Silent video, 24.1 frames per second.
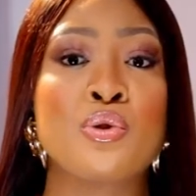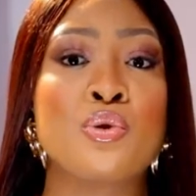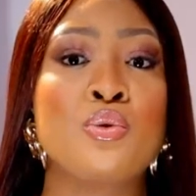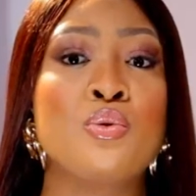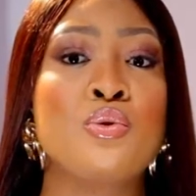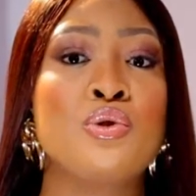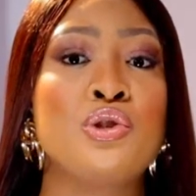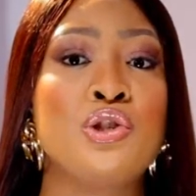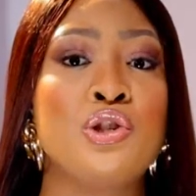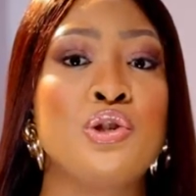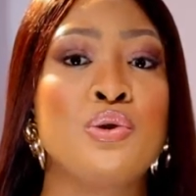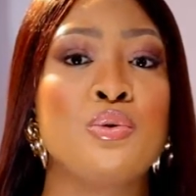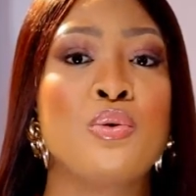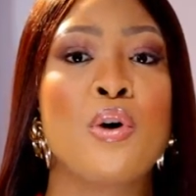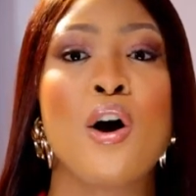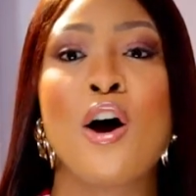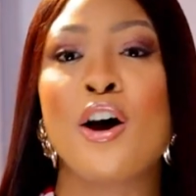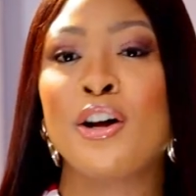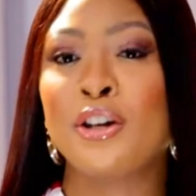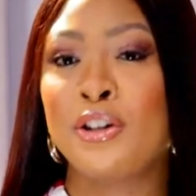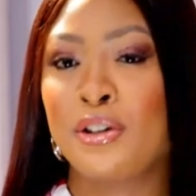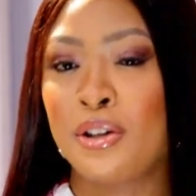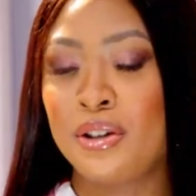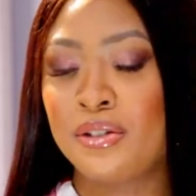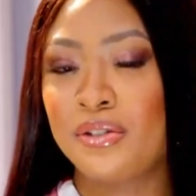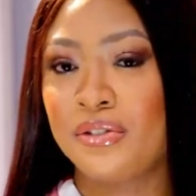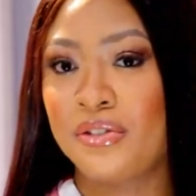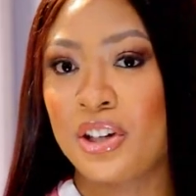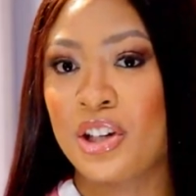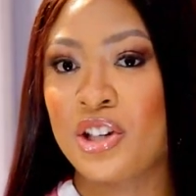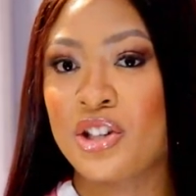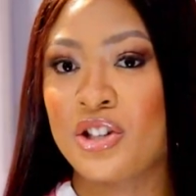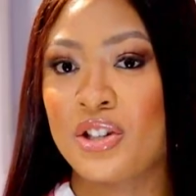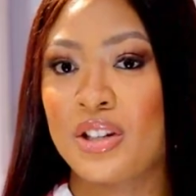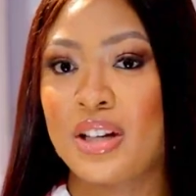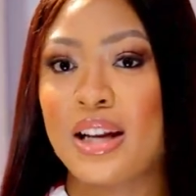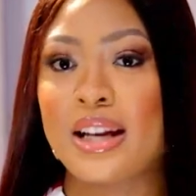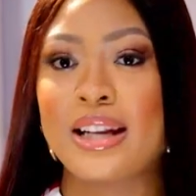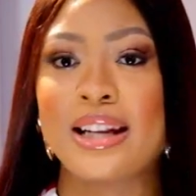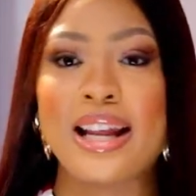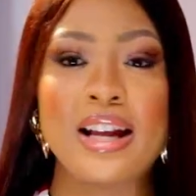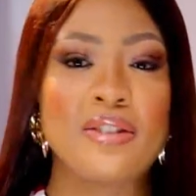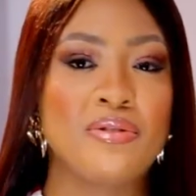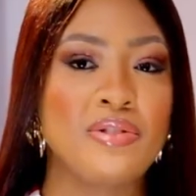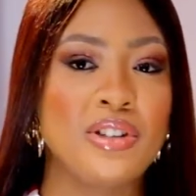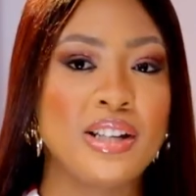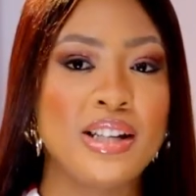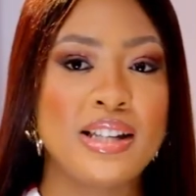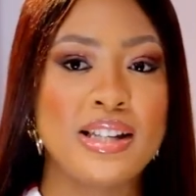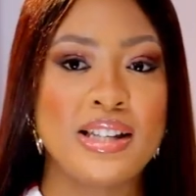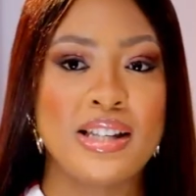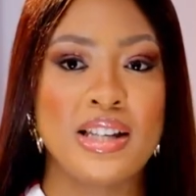two new non-fiction Netflix